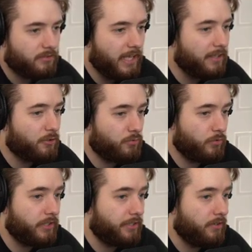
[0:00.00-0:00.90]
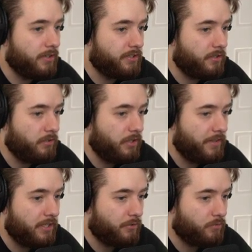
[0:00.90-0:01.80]
That looks really nice though. Like
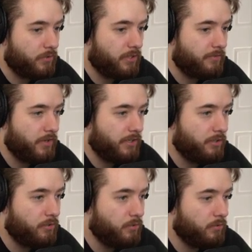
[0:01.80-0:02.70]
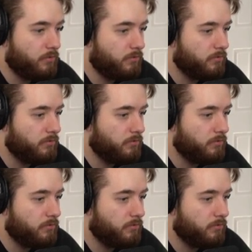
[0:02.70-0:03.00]
that looks really fucking cool.